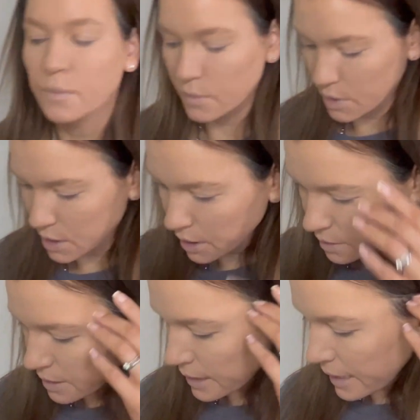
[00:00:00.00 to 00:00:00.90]
so
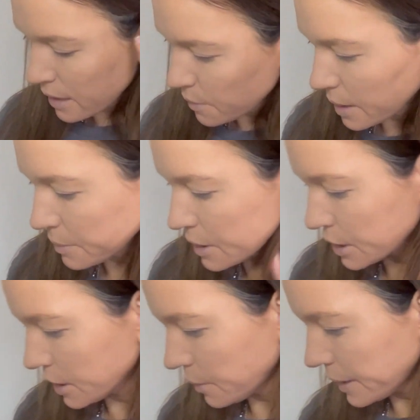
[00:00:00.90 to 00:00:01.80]
now I'm gonna
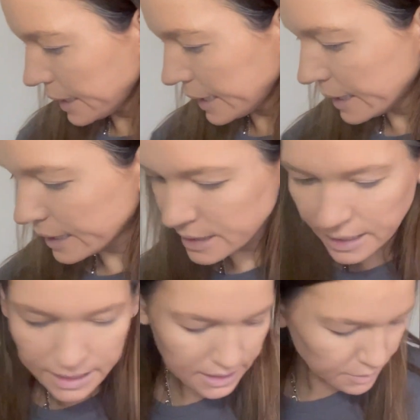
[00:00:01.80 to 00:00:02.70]
go ahead,
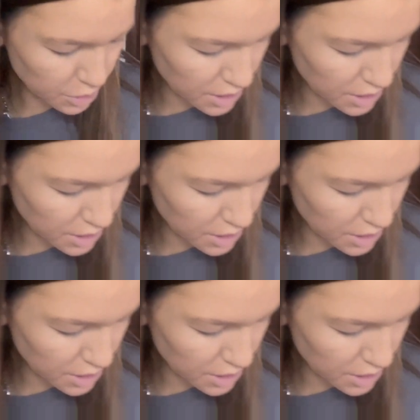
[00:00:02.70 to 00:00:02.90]
and I'm just